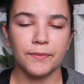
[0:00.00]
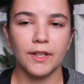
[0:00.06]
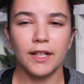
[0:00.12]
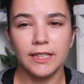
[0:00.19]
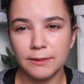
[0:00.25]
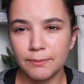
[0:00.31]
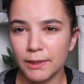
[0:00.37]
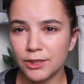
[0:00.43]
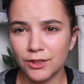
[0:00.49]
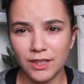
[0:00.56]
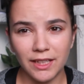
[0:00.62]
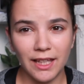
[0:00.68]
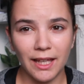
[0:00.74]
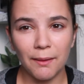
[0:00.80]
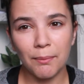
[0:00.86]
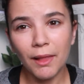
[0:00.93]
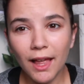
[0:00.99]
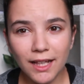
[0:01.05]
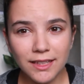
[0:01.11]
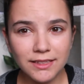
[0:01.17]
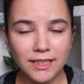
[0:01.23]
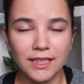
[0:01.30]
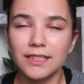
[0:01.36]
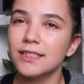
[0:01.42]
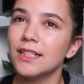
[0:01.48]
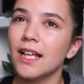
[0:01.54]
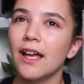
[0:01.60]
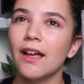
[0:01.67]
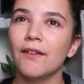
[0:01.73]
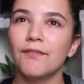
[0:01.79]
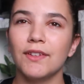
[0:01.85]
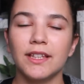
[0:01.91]
especially like plastic
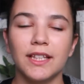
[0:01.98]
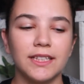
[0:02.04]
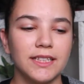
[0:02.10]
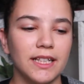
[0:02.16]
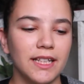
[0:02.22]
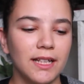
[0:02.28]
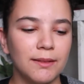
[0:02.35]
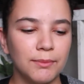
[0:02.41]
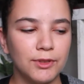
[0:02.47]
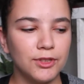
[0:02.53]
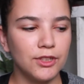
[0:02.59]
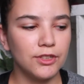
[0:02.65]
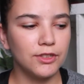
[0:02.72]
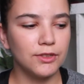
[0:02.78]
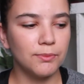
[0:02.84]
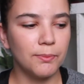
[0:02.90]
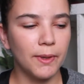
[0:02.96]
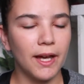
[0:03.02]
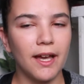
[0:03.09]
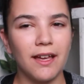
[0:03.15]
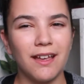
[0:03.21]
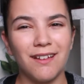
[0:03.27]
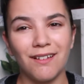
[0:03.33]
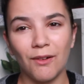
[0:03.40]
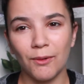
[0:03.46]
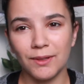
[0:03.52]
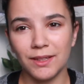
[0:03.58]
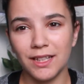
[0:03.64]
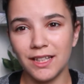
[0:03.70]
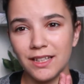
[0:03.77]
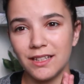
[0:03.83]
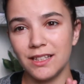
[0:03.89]
stuff and things like that, but just buy
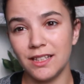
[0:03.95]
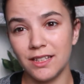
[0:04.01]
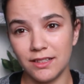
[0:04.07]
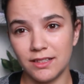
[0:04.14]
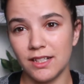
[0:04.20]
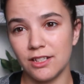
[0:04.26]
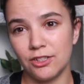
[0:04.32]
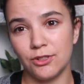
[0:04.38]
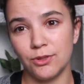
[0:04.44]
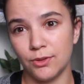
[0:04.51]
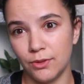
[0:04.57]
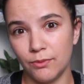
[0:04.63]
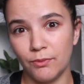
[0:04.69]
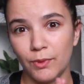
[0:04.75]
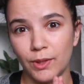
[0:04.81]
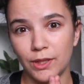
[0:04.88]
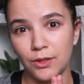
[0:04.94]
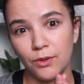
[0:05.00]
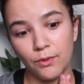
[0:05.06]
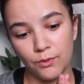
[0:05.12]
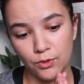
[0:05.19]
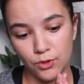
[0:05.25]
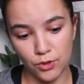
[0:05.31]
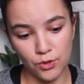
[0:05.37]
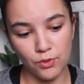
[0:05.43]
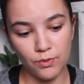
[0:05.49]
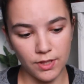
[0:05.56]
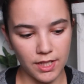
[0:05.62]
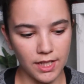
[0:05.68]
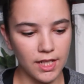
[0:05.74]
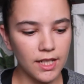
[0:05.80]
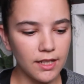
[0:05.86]
only the essential, what you do
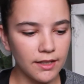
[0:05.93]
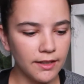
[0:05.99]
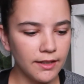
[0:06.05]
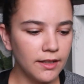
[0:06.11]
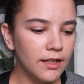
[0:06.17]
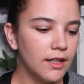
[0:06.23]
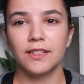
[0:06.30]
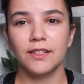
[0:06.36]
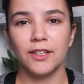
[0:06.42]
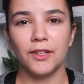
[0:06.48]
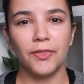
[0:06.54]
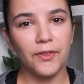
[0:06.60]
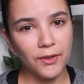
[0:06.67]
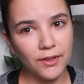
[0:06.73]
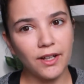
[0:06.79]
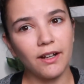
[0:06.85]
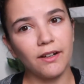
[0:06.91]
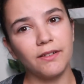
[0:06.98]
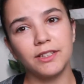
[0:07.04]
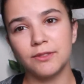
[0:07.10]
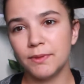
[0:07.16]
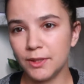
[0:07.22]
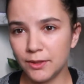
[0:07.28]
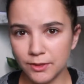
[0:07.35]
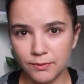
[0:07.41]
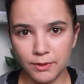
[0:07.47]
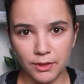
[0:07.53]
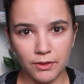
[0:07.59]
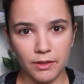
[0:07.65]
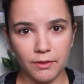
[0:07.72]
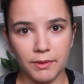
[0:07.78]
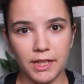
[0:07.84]
need. The third R is reuse what
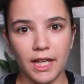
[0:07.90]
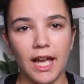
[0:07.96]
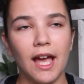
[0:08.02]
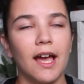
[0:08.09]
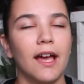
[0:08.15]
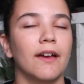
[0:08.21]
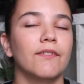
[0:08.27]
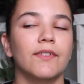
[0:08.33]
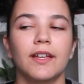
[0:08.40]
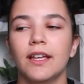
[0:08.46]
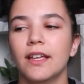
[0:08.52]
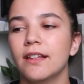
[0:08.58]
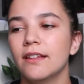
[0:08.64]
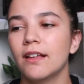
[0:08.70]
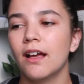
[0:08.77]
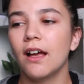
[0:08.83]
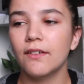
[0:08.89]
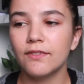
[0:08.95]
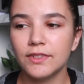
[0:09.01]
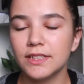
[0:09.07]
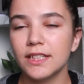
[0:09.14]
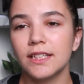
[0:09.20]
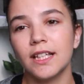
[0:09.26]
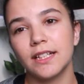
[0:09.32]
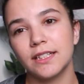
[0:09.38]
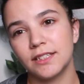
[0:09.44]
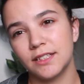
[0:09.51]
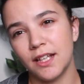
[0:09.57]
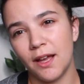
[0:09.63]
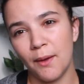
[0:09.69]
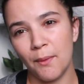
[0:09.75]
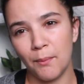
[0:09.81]
you already have, and obviously
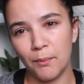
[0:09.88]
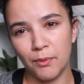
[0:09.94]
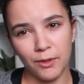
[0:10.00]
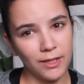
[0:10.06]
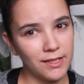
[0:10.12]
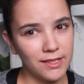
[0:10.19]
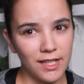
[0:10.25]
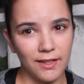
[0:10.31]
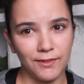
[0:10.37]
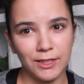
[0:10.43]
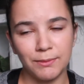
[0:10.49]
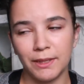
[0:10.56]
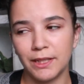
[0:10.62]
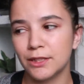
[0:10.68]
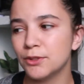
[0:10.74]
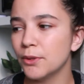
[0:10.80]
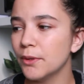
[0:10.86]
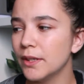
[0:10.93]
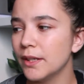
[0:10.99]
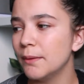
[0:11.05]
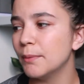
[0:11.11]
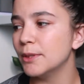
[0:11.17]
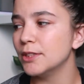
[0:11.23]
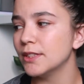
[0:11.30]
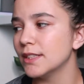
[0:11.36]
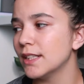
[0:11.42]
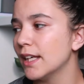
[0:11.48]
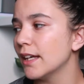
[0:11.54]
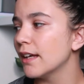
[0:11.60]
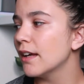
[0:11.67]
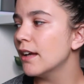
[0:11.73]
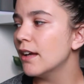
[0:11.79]
that's pretty self-explanatory, but just
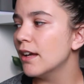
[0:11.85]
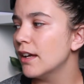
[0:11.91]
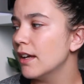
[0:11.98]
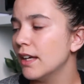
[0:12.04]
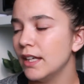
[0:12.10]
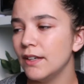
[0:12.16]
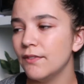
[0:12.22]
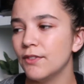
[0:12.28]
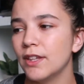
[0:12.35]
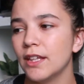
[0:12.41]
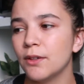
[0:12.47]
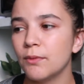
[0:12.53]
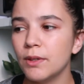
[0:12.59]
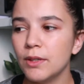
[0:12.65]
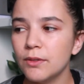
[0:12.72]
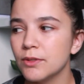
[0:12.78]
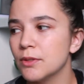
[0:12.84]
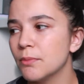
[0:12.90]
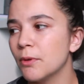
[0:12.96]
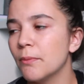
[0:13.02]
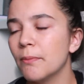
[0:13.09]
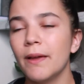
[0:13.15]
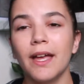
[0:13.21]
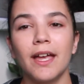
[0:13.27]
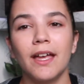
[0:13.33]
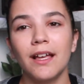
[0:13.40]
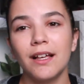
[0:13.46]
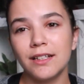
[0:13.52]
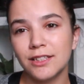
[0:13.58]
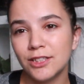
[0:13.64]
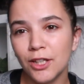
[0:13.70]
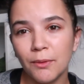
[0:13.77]
even reusable
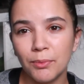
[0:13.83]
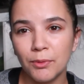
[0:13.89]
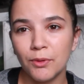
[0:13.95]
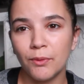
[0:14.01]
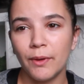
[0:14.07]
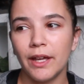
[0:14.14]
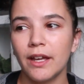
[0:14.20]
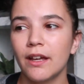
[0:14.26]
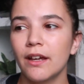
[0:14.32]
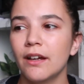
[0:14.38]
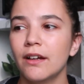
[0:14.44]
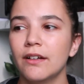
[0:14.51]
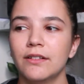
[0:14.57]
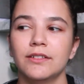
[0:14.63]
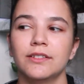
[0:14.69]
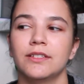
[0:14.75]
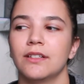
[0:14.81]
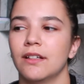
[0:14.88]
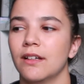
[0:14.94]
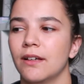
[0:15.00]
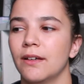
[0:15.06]
bags, Tupperwares,